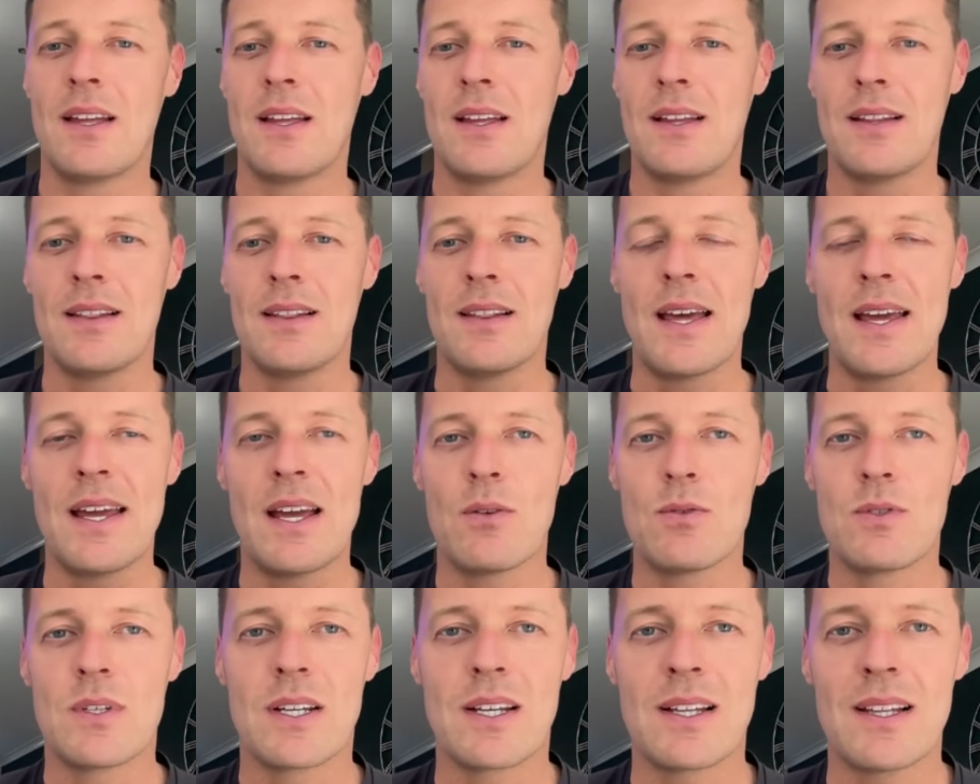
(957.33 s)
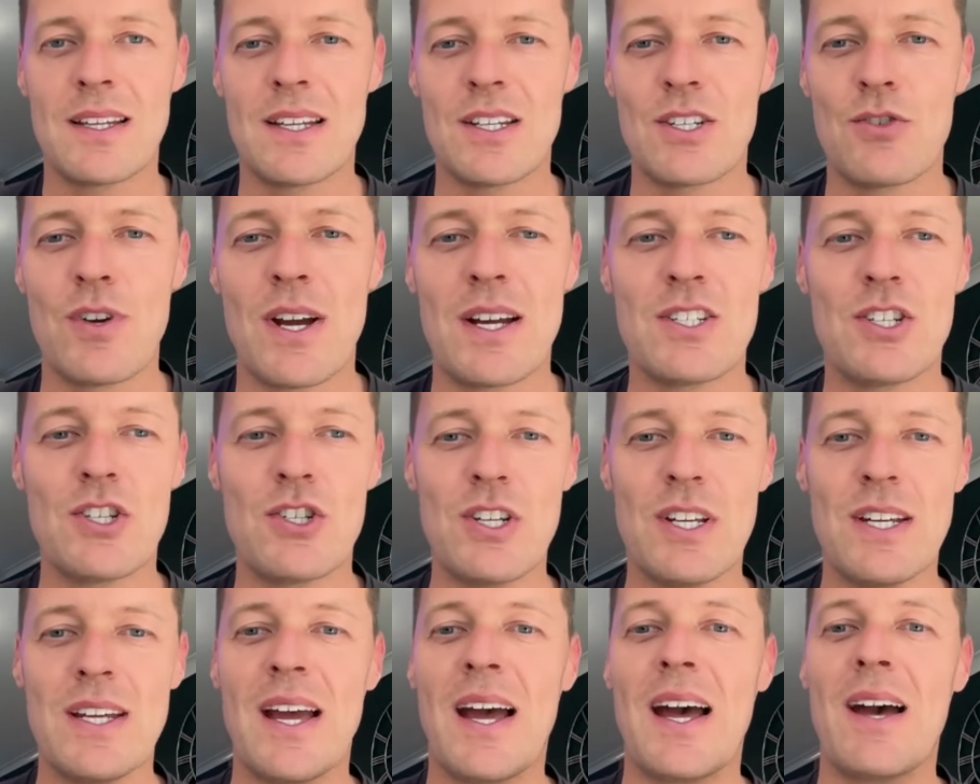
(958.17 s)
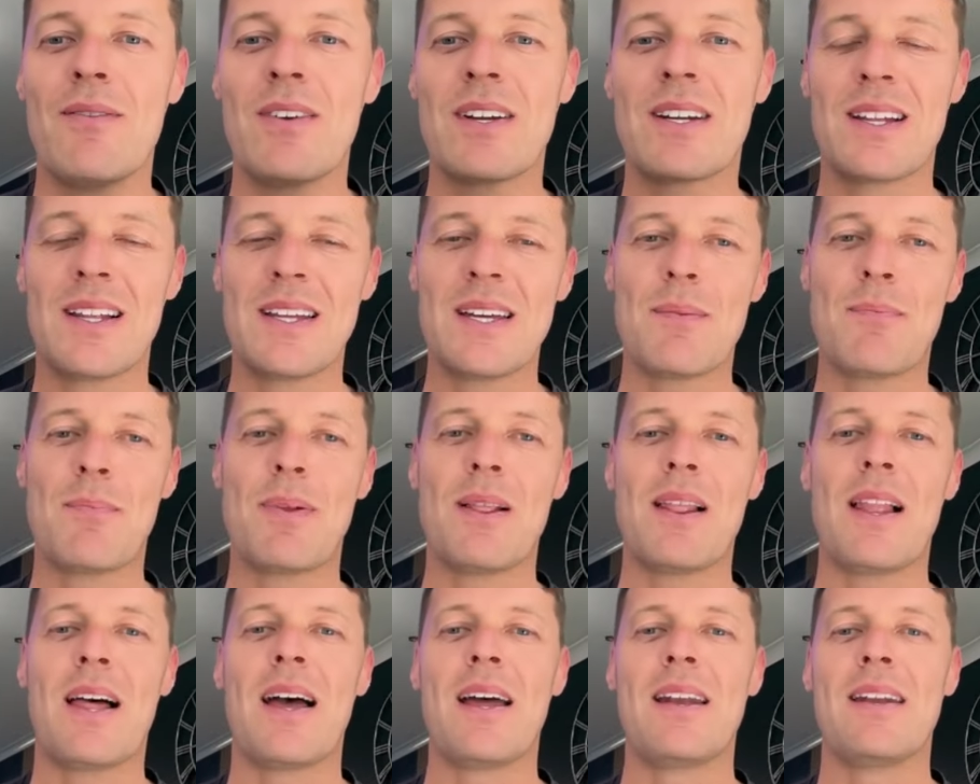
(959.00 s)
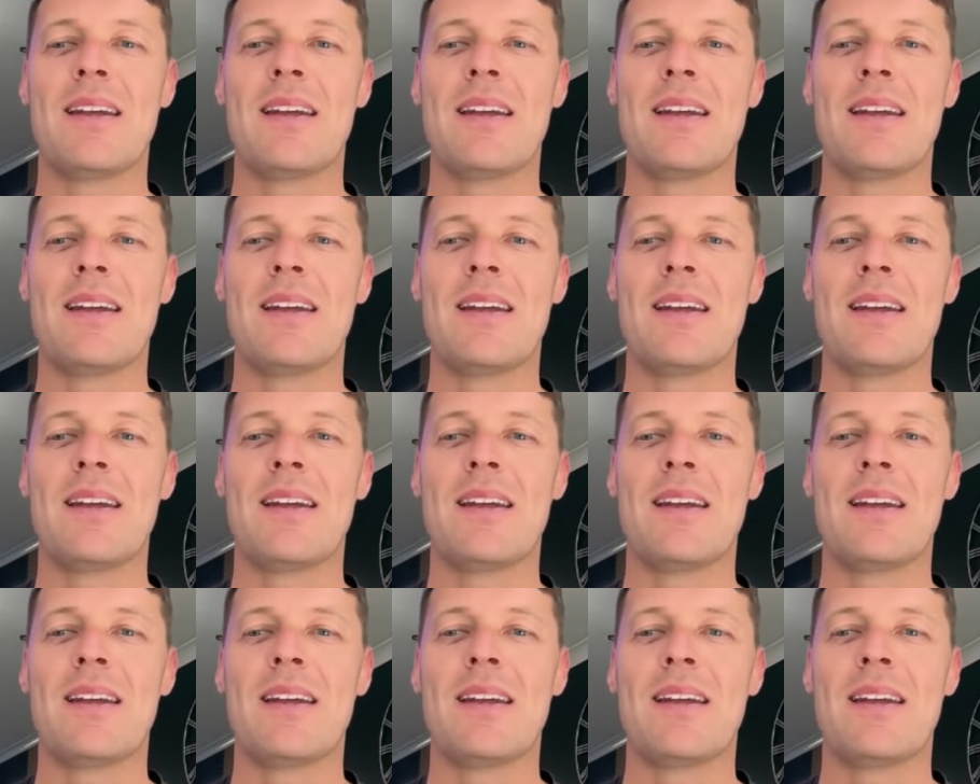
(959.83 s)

lay out a clear strategy, have a clear plan,